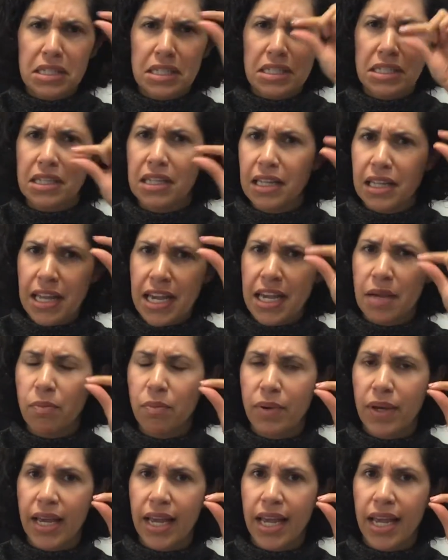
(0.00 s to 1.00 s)

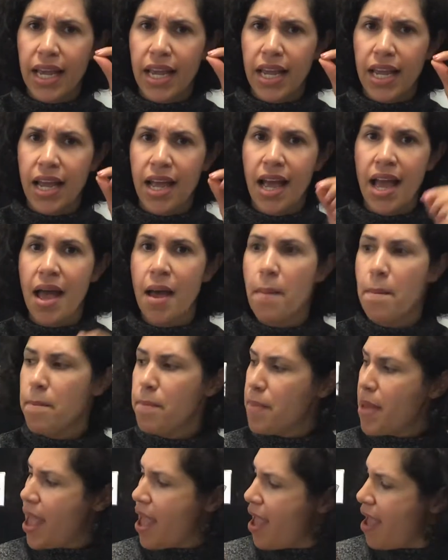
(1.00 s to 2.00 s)
sleepy
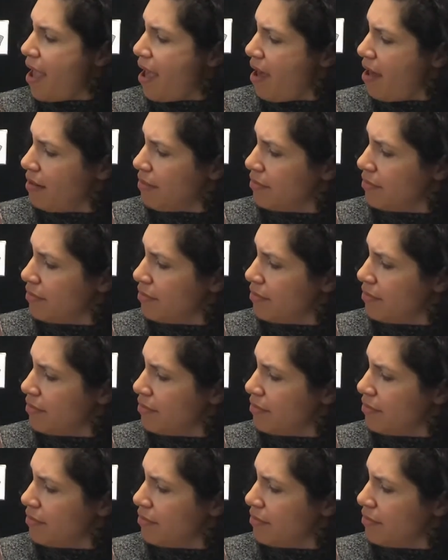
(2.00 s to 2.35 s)
bear.